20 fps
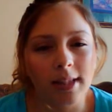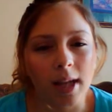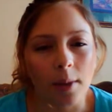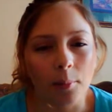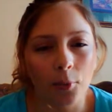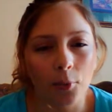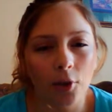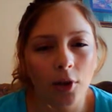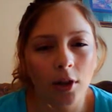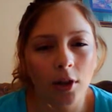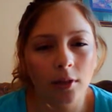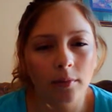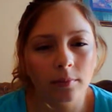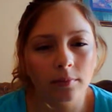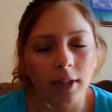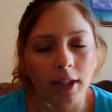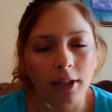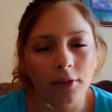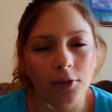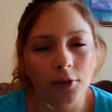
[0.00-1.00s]
Demerol,
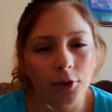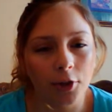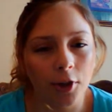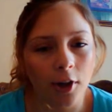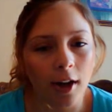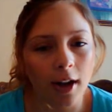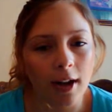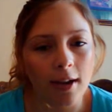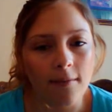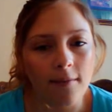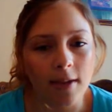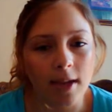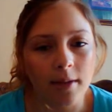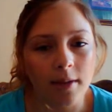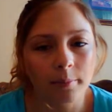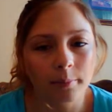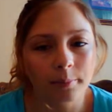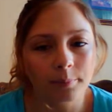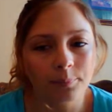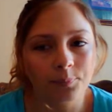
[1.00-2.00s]
like through your
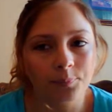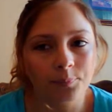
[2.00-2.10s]
IV.